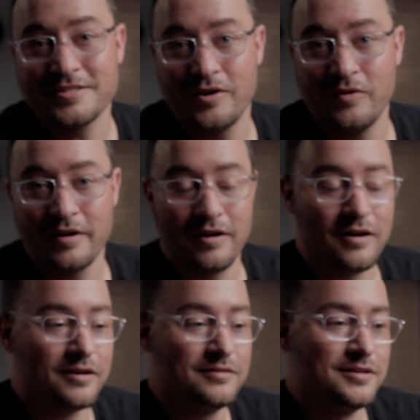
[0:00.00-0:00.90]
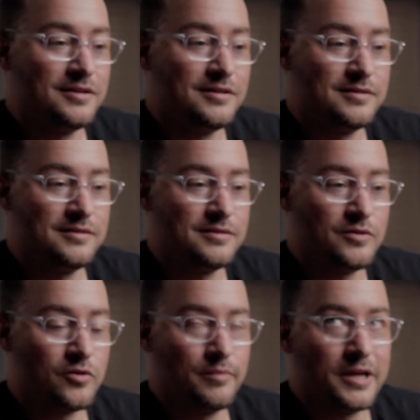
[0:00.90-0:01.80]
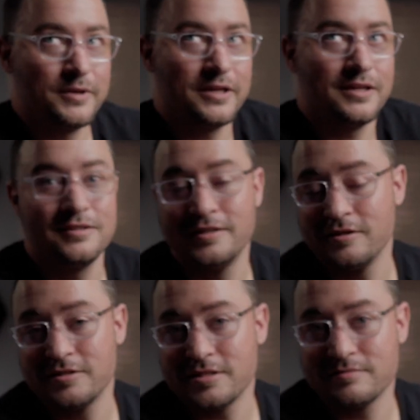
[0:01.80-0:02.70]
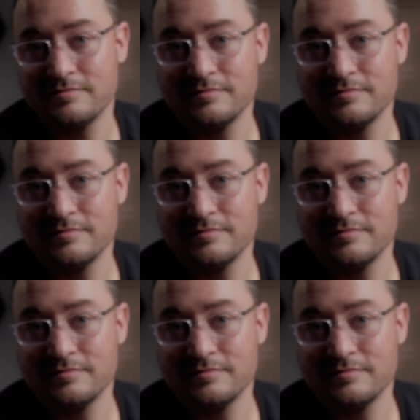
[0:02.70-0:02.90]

going on. Or maybe you're just...